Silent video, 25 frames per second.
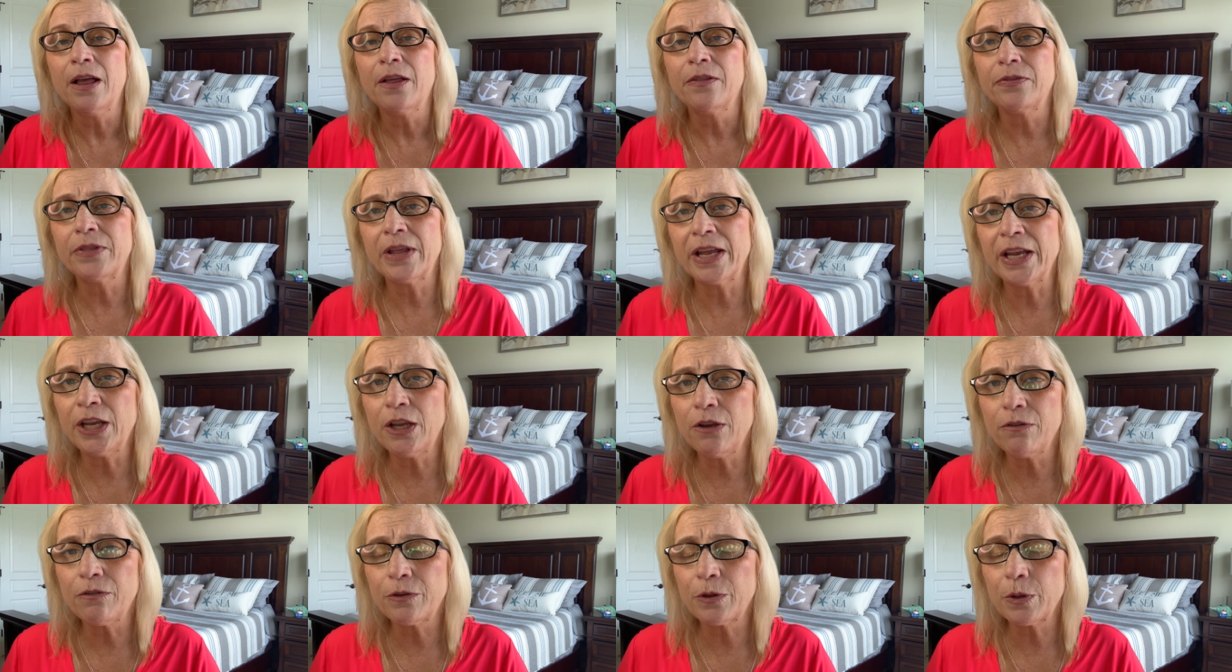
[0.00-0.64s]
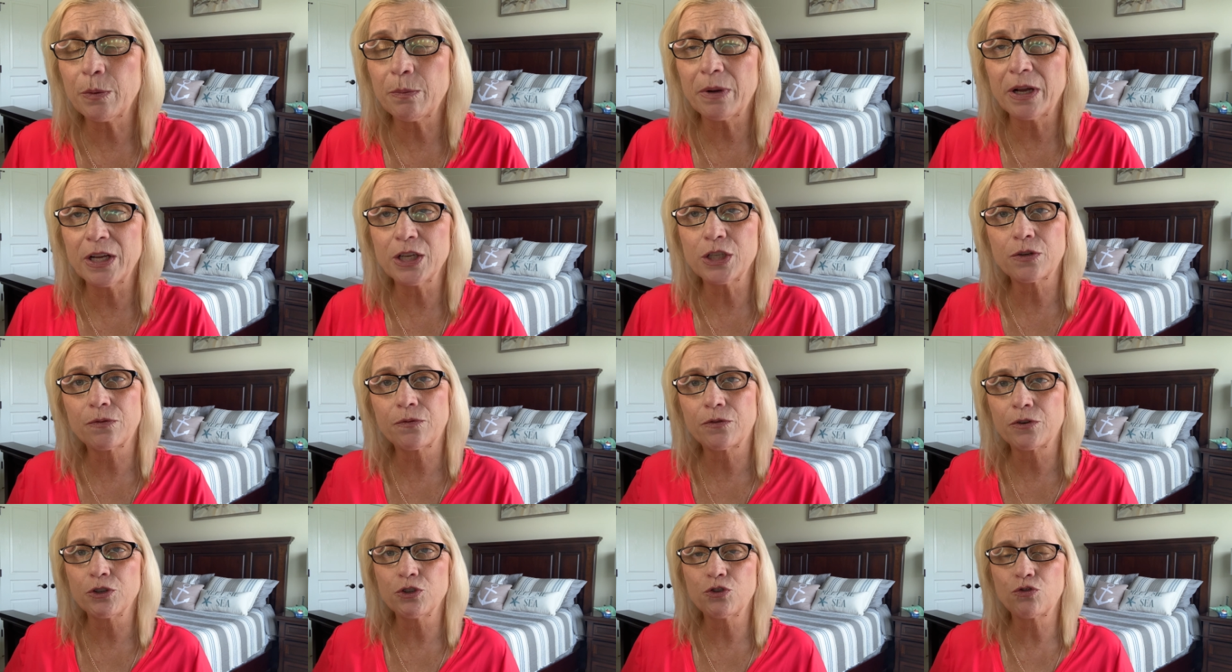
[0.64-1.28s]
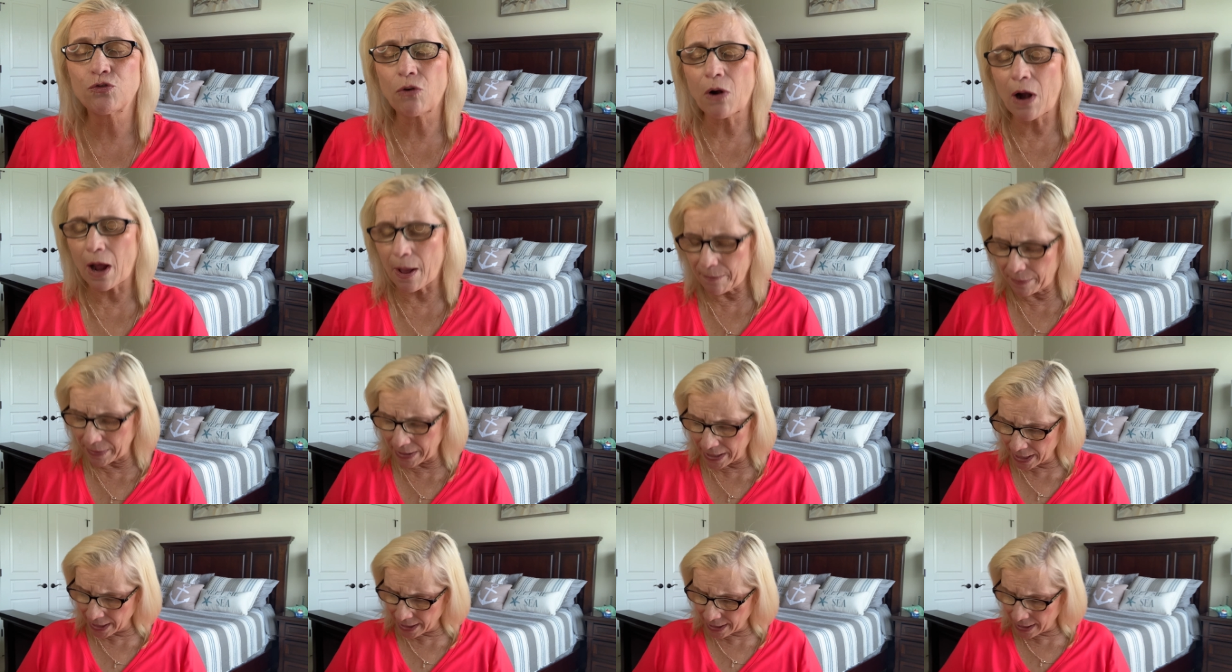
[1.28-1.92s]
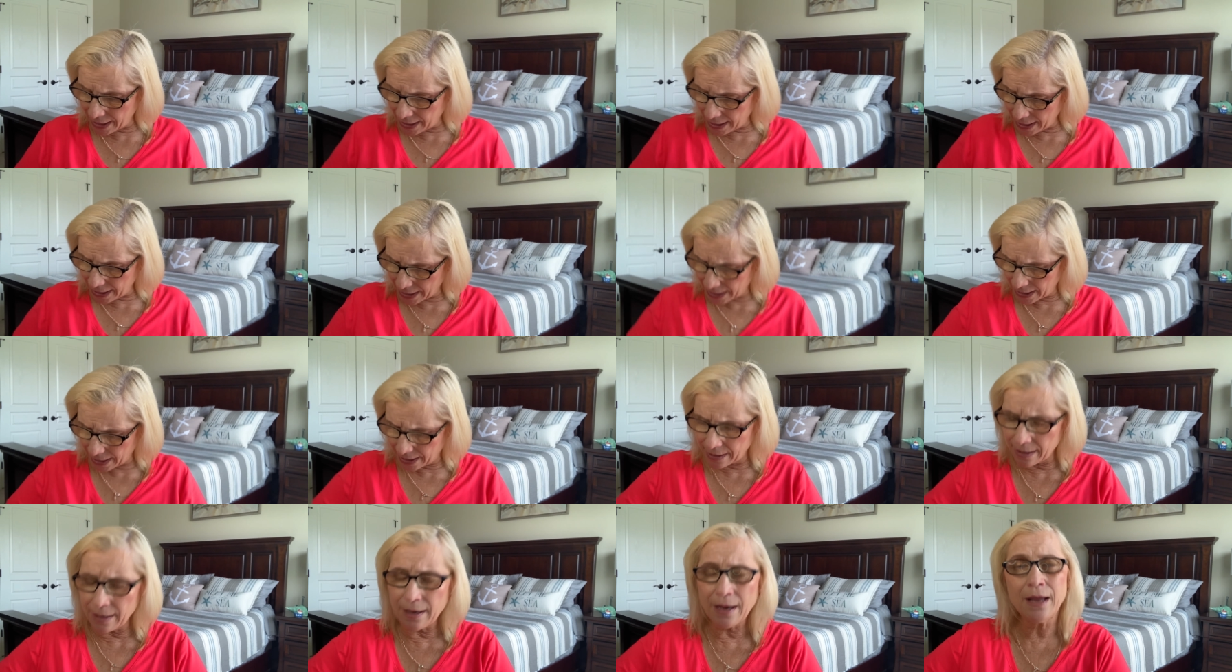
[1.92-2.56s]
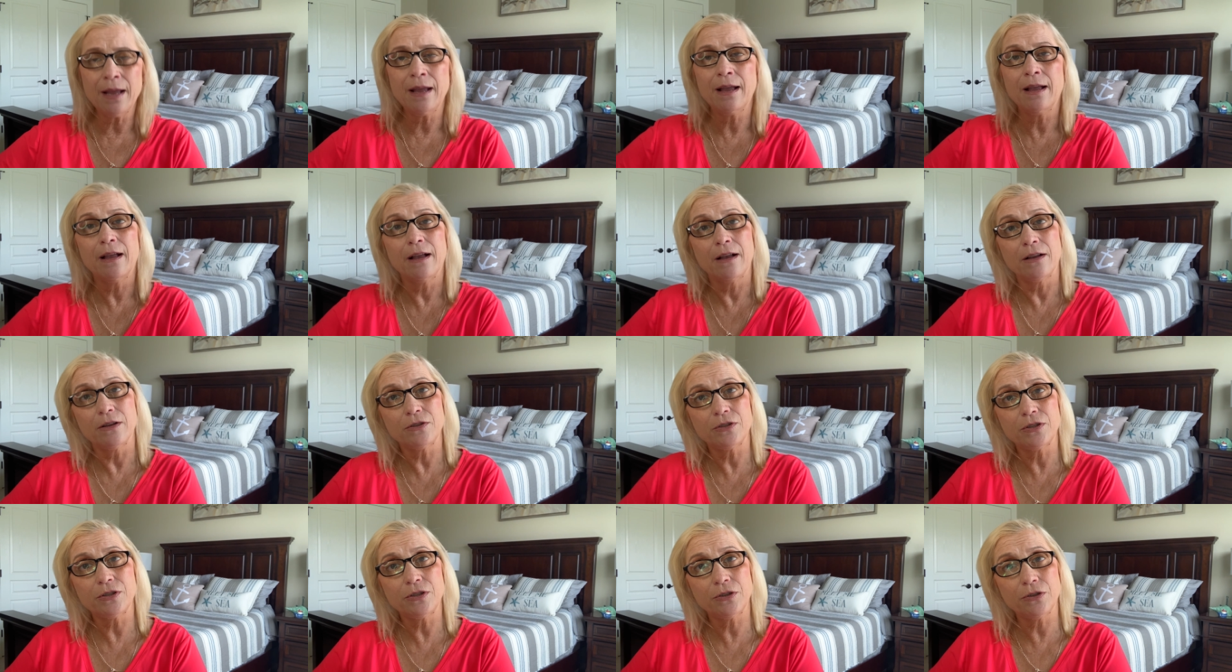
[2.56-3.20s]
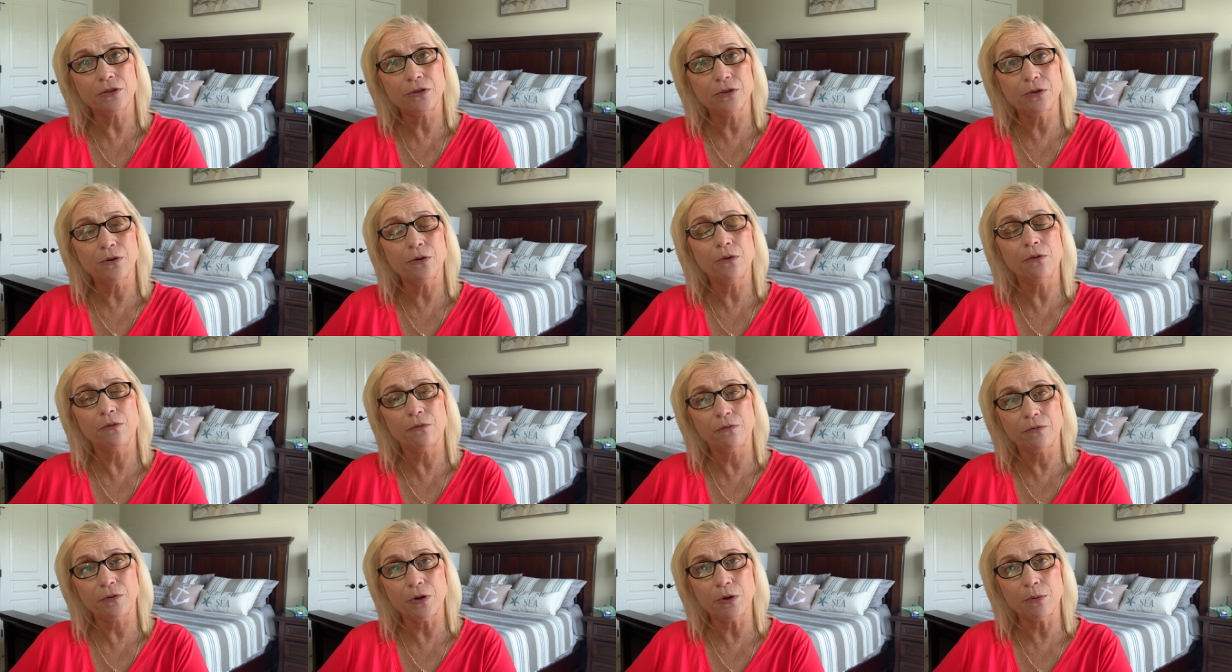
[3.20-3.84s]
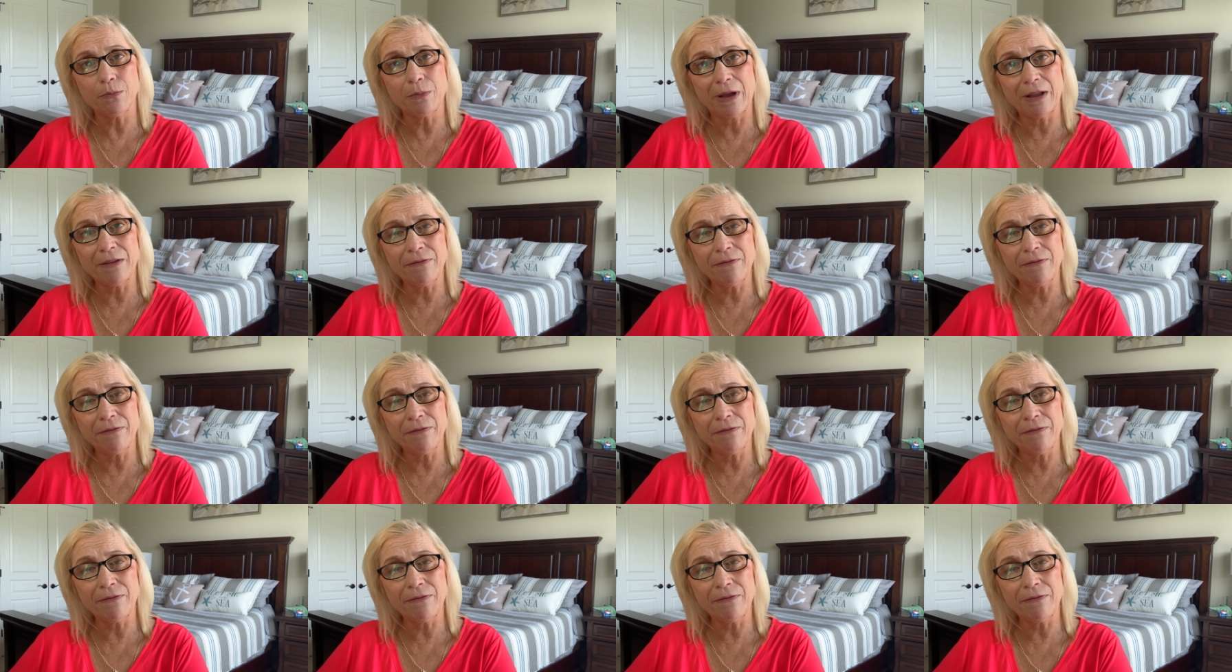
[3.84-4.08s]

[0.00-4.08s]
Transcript: Thank you so much for dropping in to view my